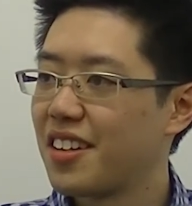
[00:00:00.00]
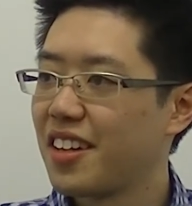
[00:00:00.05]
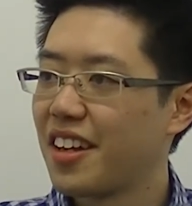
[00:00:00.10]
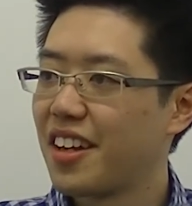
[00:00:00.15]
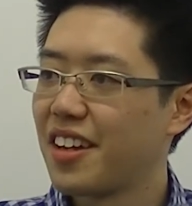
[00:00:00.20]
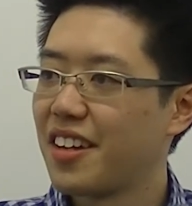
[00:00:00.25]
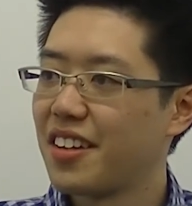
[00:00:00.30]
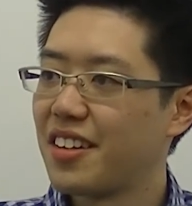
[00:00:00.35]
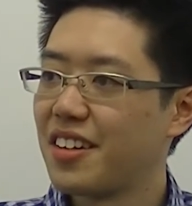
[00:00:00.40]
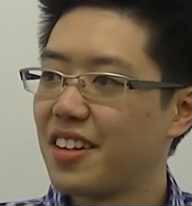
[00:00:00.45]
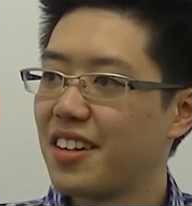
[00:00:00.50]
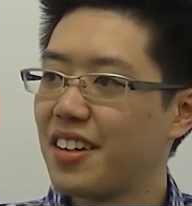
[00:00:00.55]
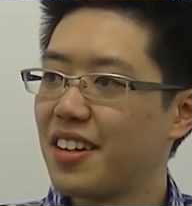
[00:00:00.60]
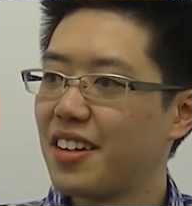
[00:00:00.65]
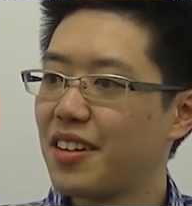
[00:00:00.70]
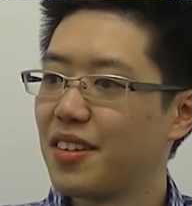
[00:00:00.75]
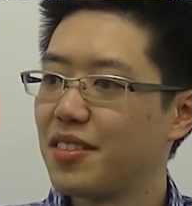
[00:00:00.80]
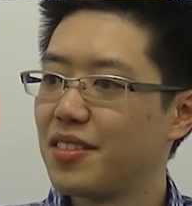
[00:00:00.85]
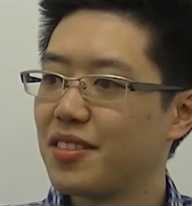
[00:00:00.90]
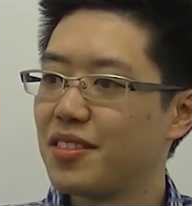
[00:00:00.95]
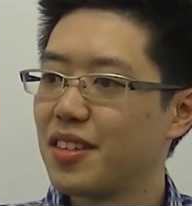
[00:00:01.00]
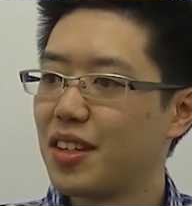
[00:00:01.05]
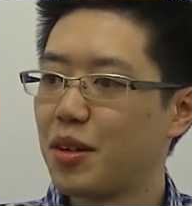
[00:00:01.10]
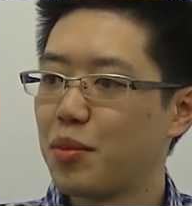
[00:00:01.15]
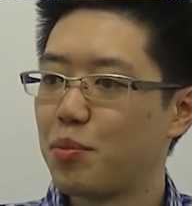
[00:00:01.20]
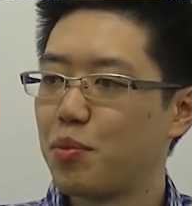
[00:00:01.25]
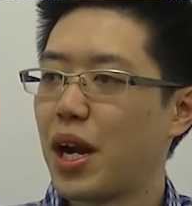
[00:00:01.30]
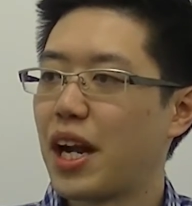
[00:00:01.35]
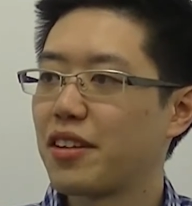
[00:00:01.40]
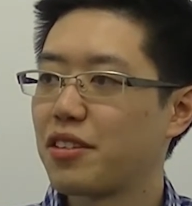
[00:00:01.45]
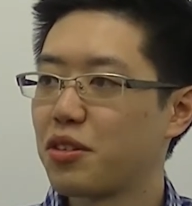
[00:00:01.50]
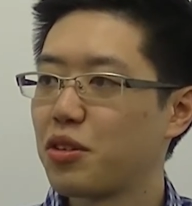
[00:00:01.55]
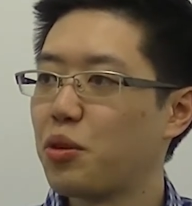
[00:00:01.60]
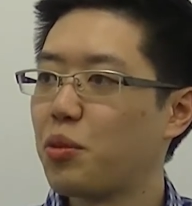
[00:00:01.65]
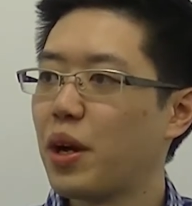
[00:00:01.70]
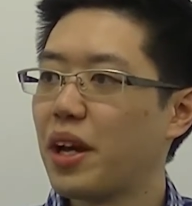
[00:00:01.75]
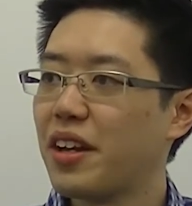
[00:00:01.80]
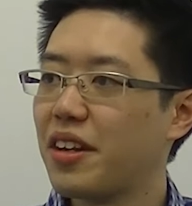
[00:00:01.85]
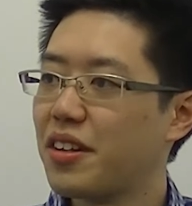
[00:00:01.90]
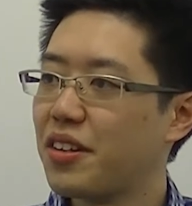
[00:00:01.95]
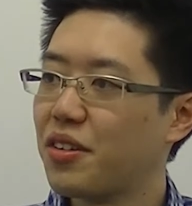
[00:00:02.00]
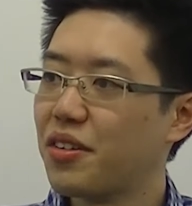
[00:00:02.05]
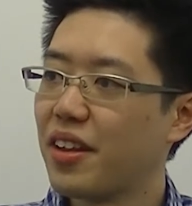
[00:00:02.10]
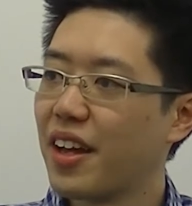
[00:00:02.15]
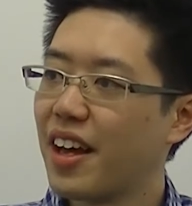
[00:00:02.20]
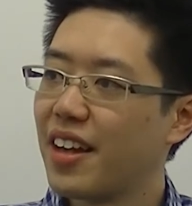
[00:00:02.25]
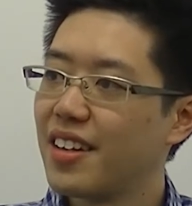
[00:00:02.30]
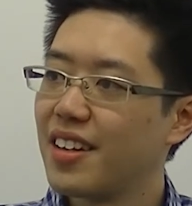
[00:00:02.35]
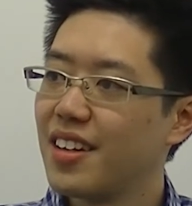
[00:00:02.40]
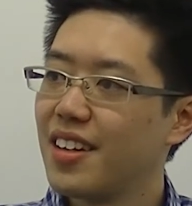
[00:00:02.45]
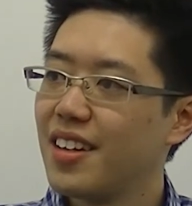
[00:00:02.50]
and a practical way to do that?